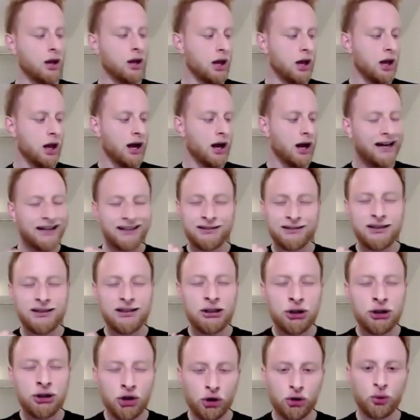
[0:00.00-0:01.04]
I did
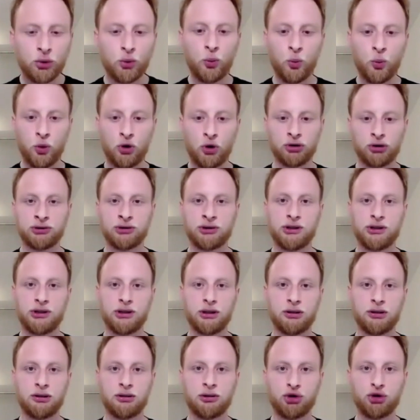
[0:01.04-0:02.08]
not want
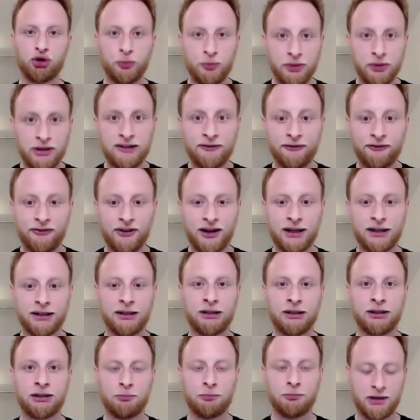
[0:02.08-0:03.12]
to be
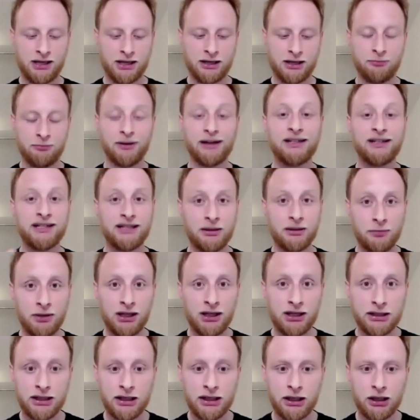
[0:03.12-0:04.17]
defined by my
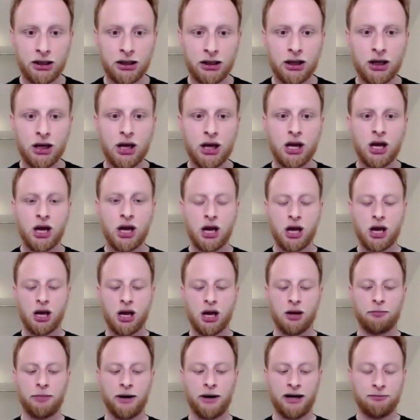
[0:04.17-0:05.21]
disability,
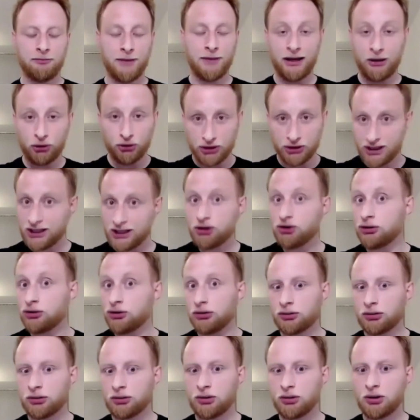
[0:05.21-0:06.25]
by my
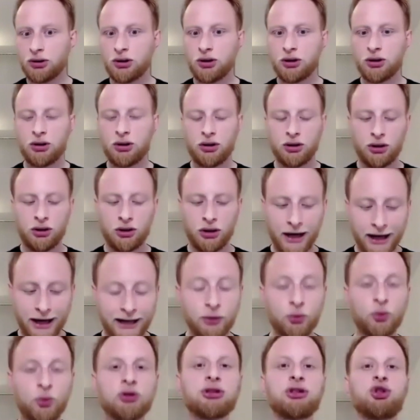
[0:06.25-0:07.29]
condition. I
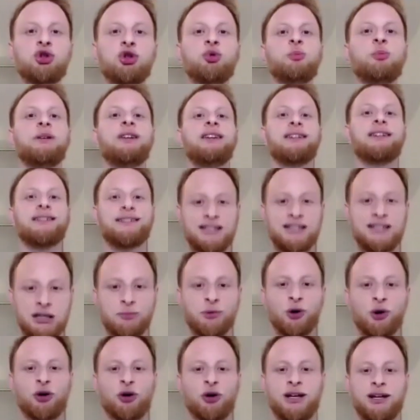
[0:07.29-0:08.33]
wanted to be
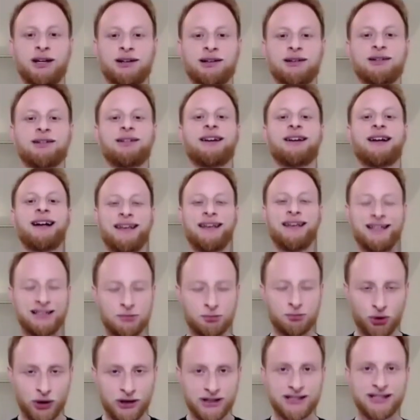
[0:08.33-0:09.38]
Simone, an
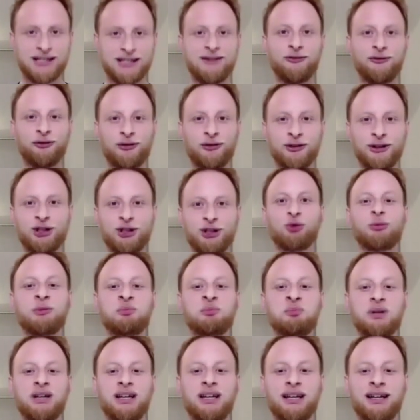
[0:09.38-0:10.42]
expressive
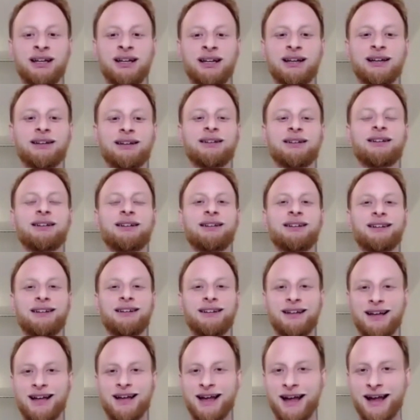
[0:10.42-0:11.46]
human being
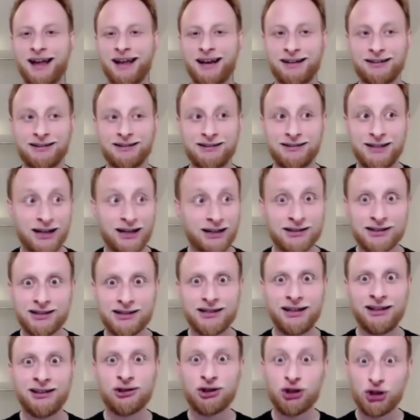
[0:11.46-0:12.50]
and a
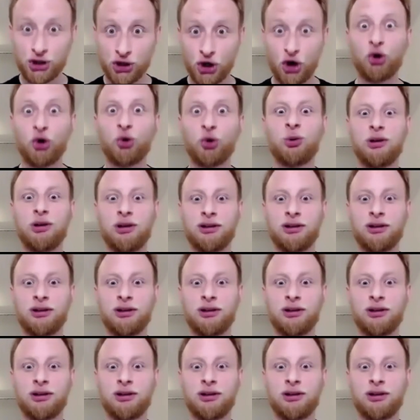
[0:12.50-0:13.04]
dancing soul.